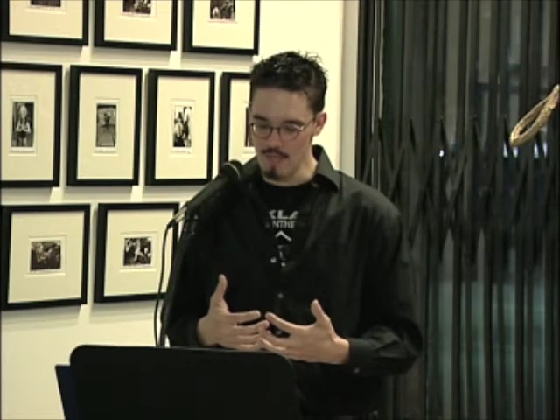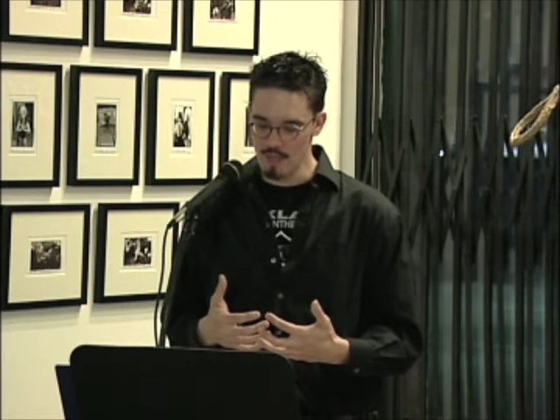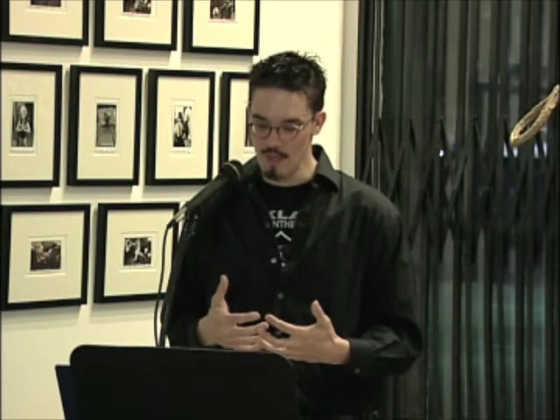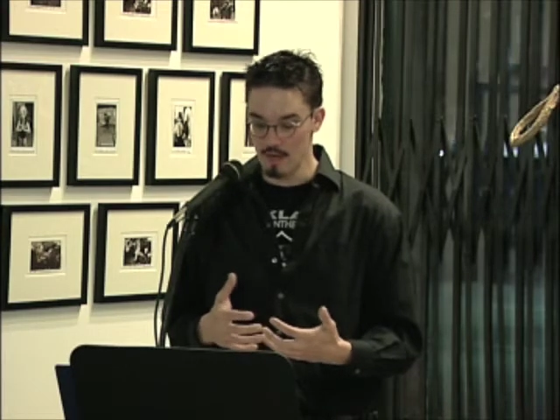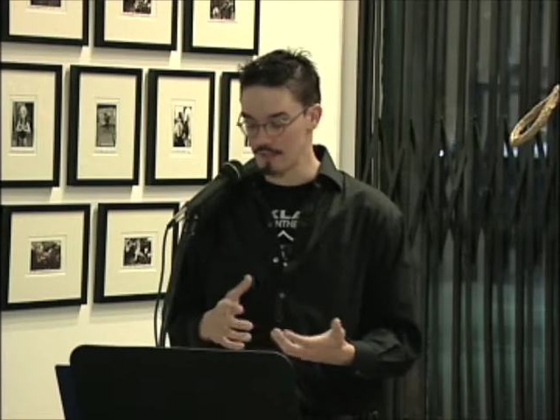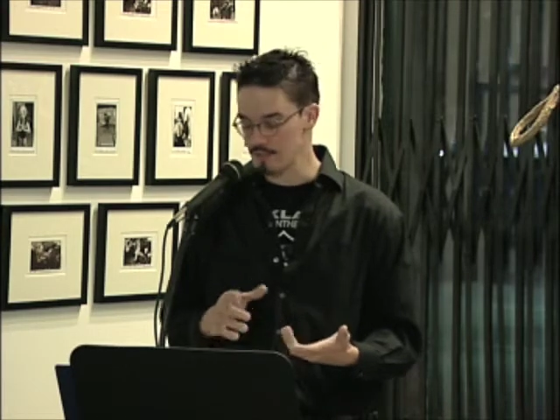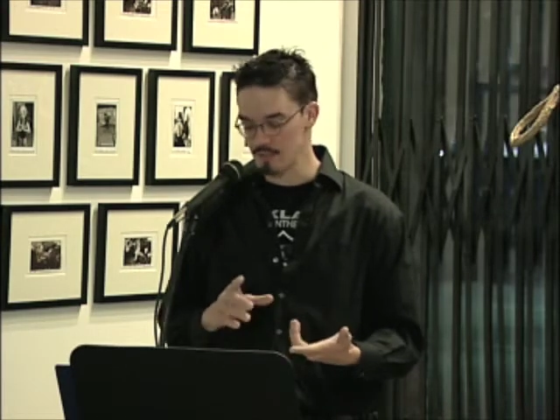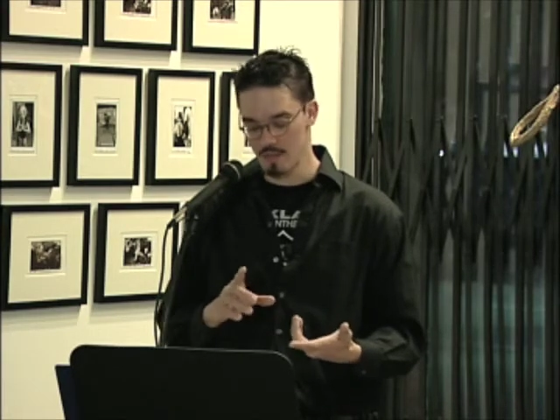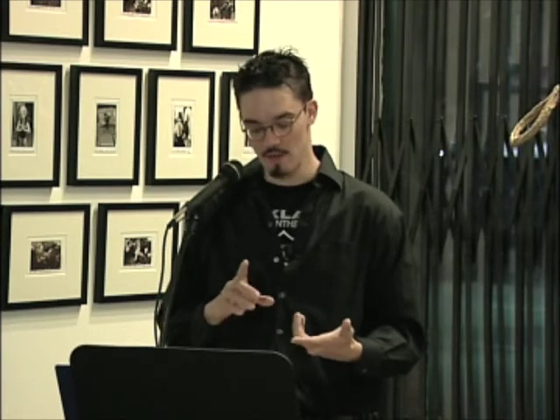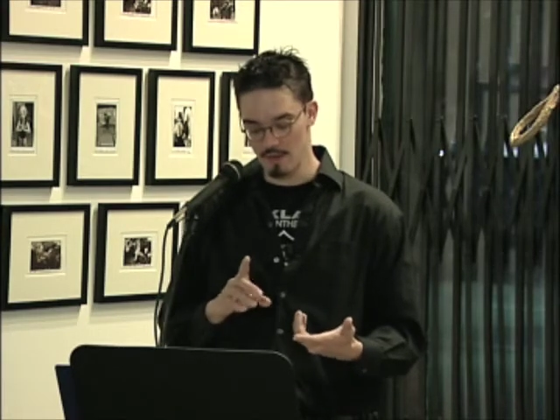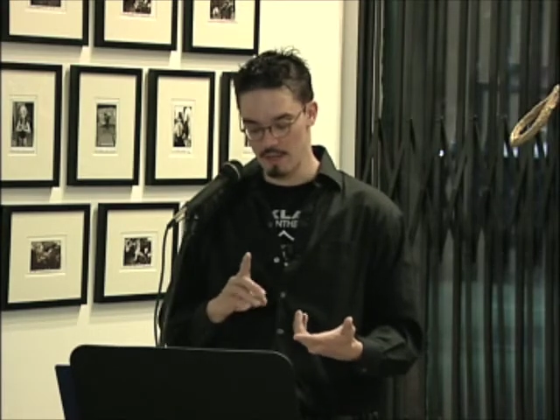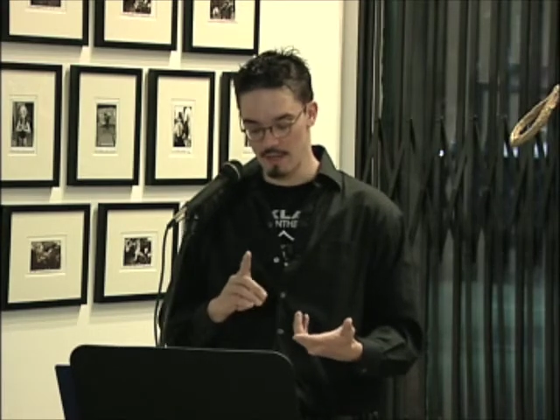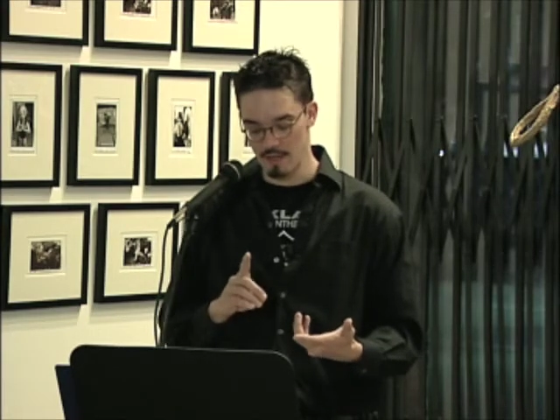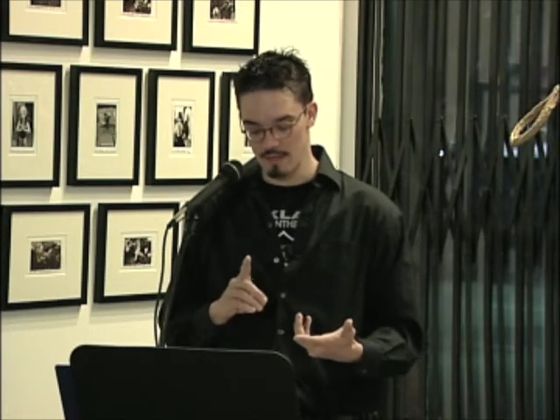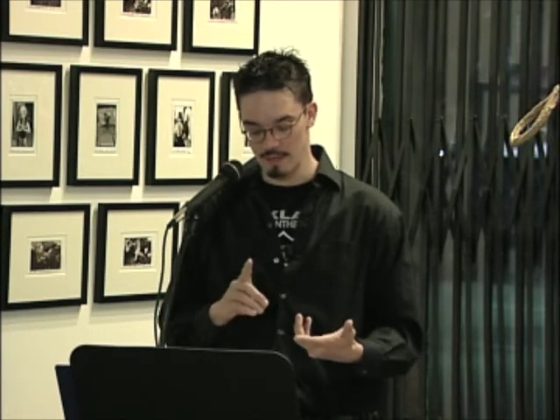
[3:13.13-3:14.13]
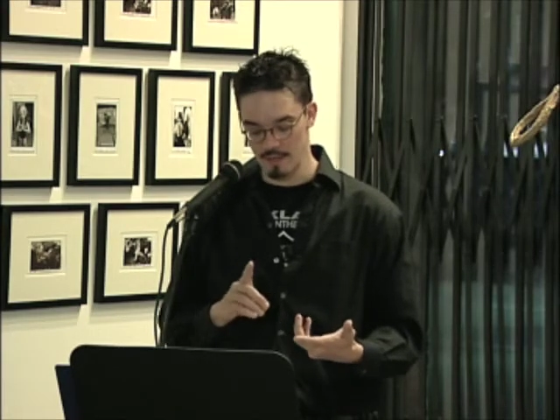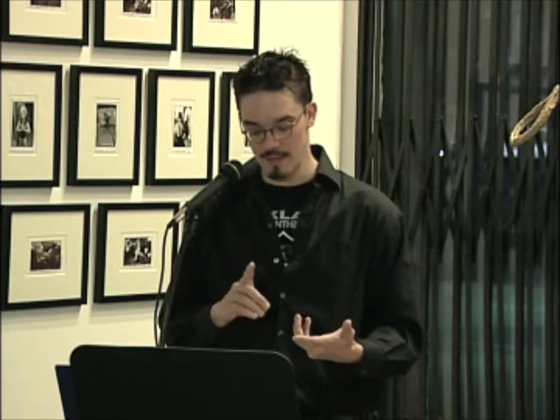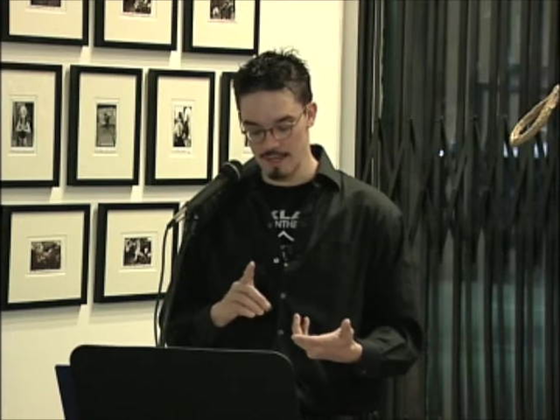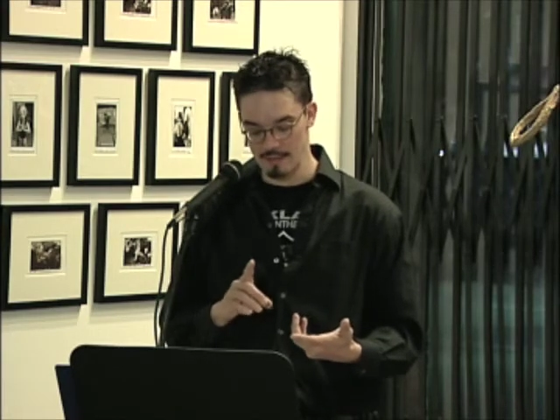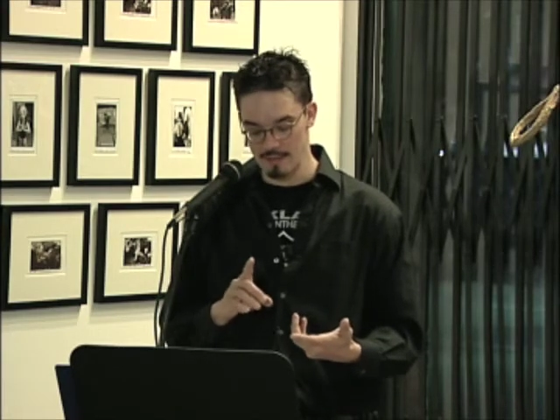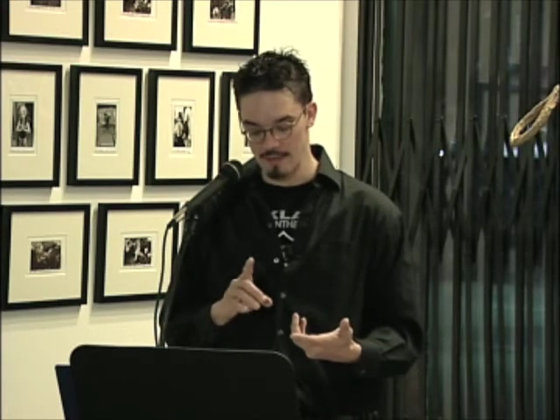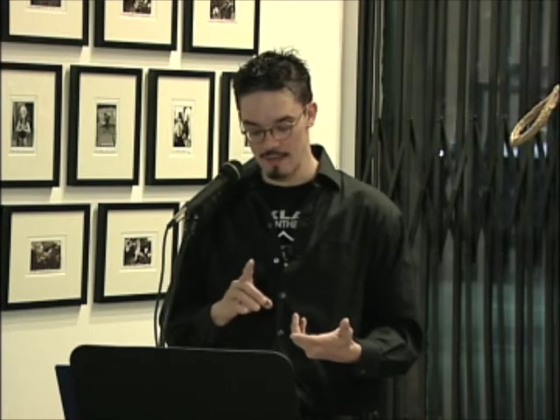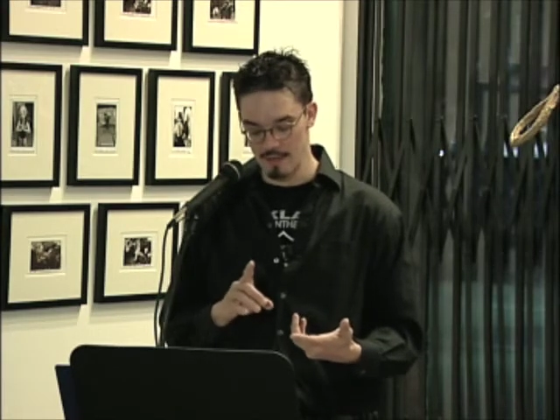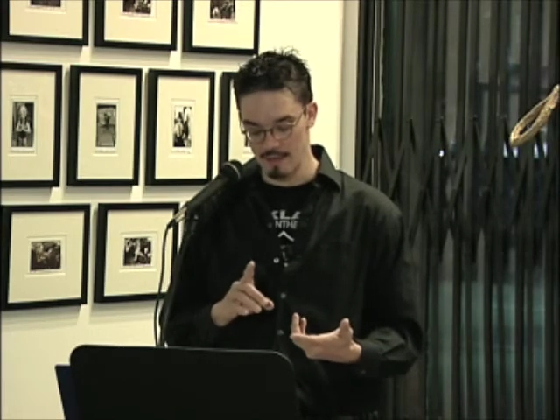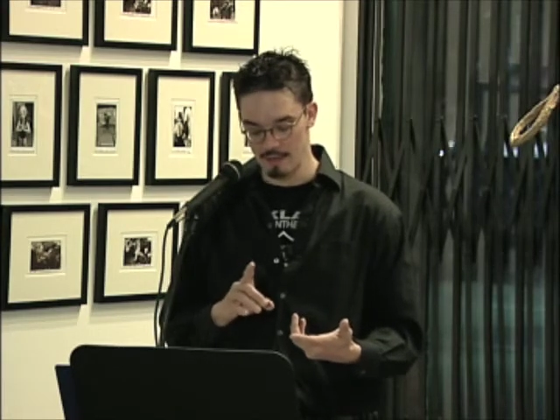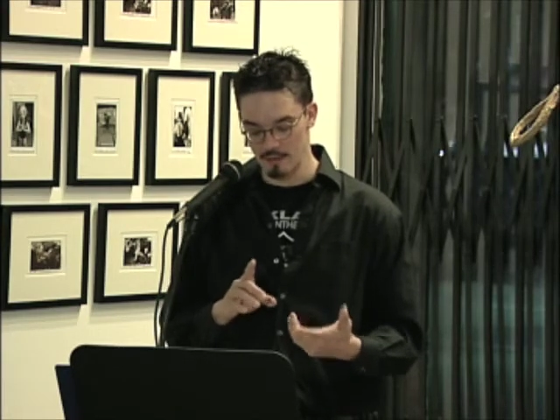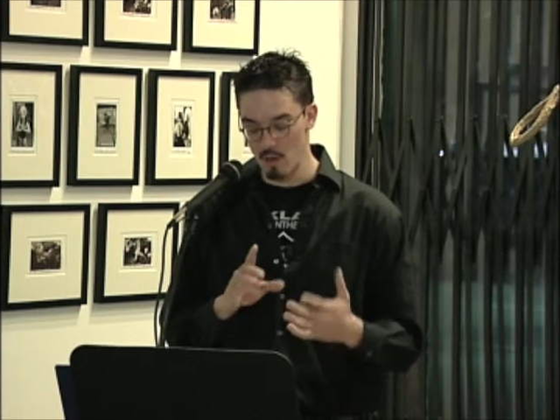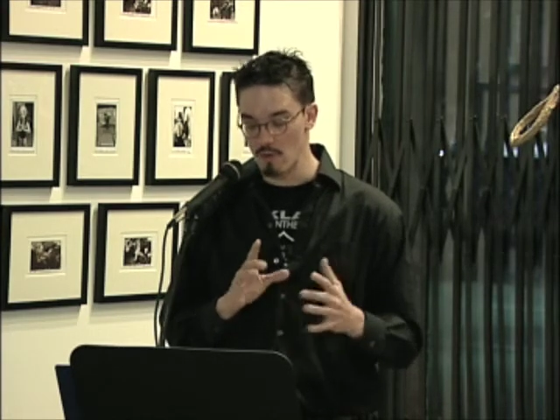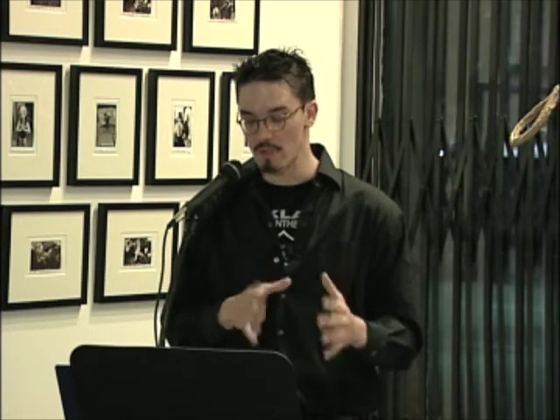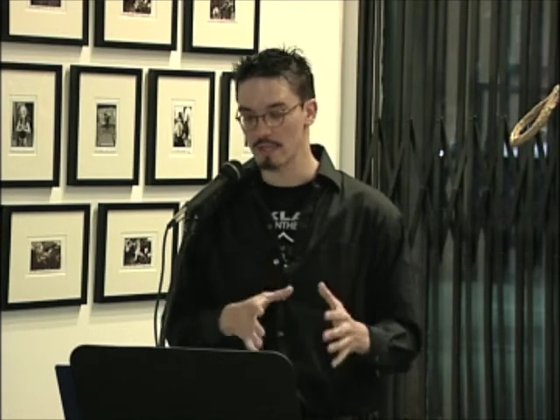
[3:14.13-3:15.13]
it's
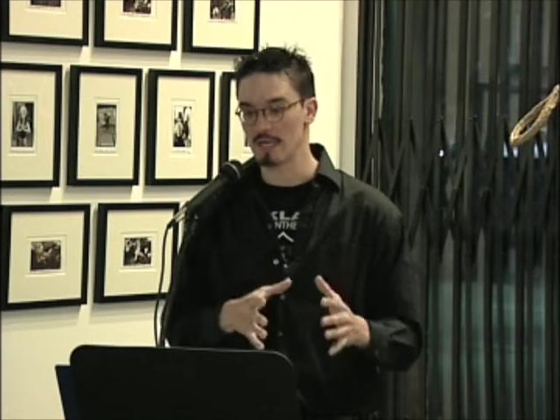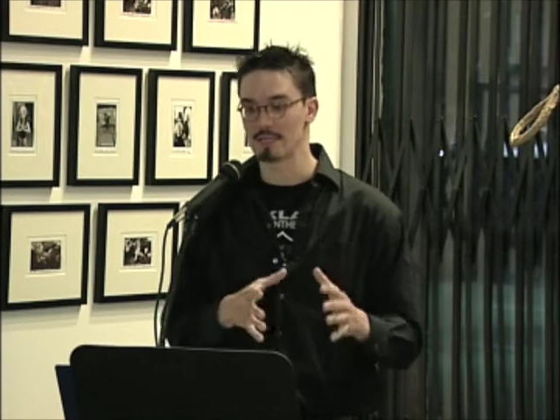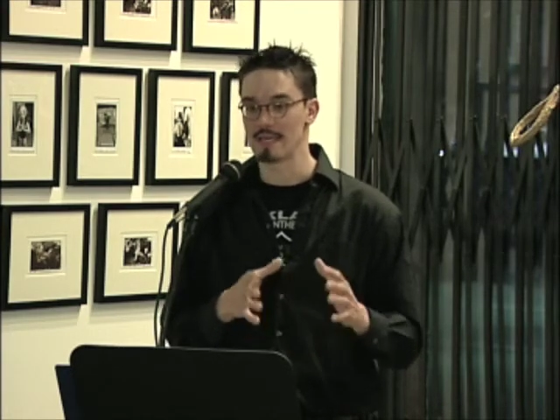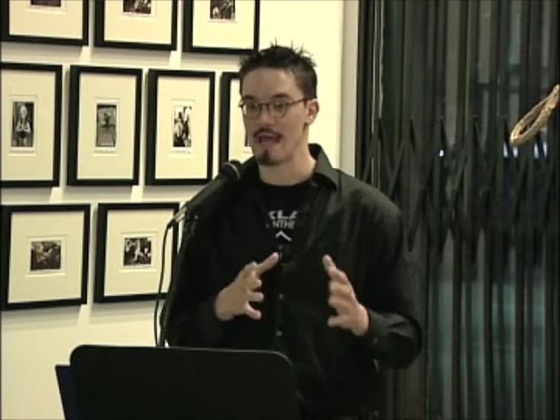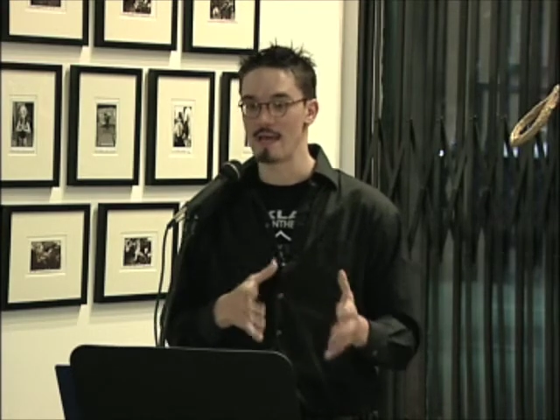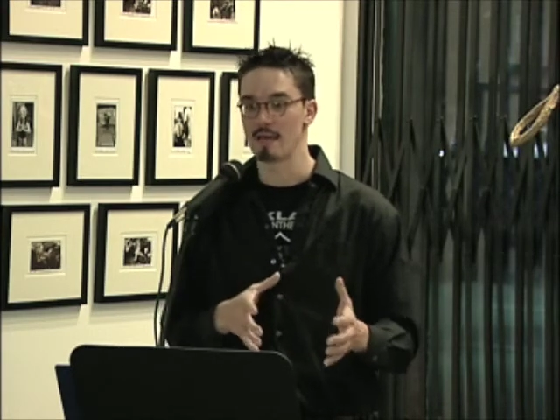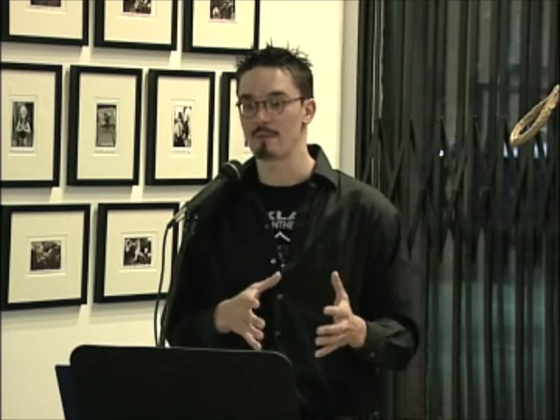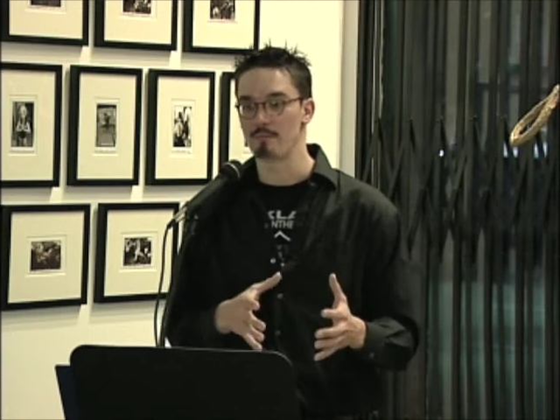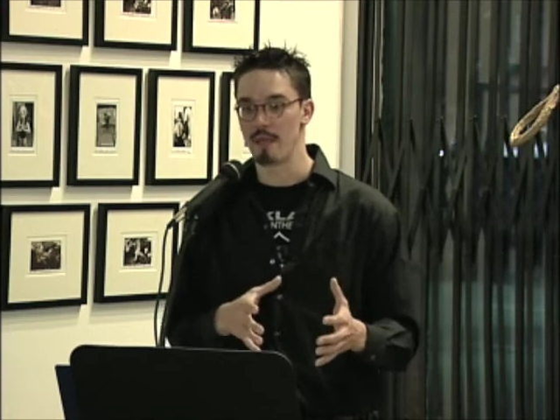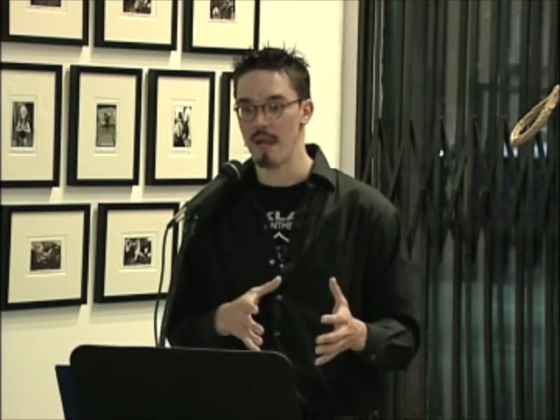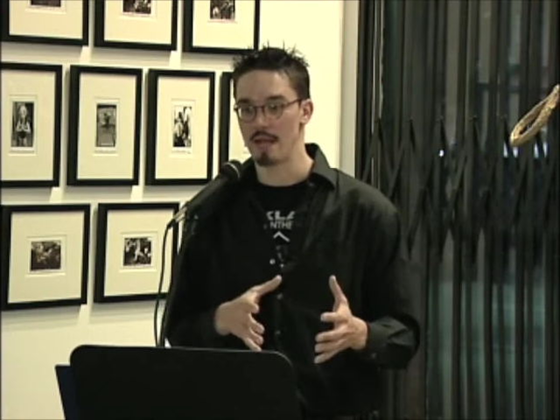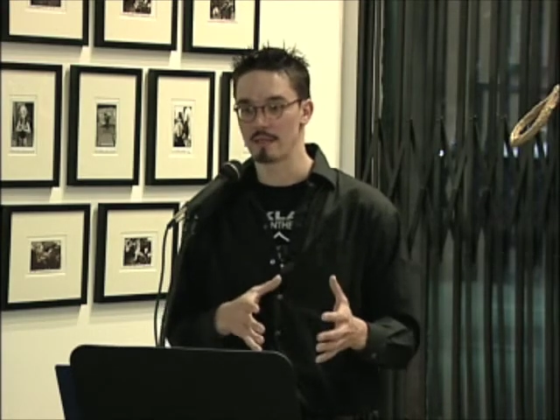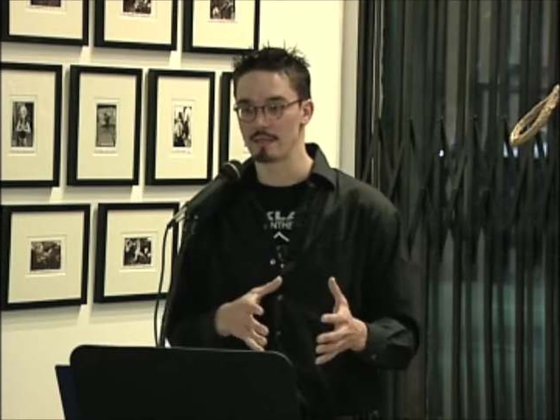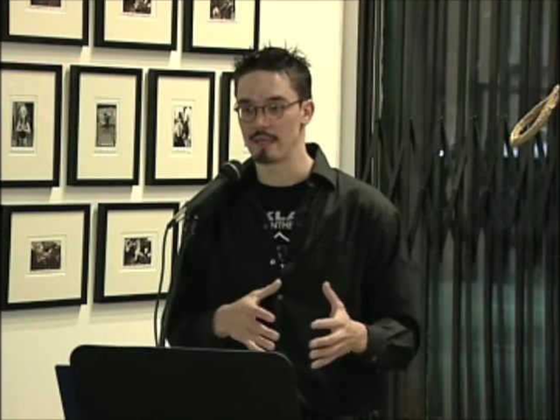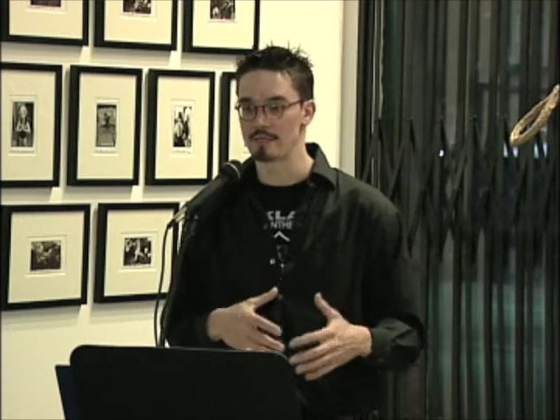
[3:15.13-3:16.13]
locally it's had an impact.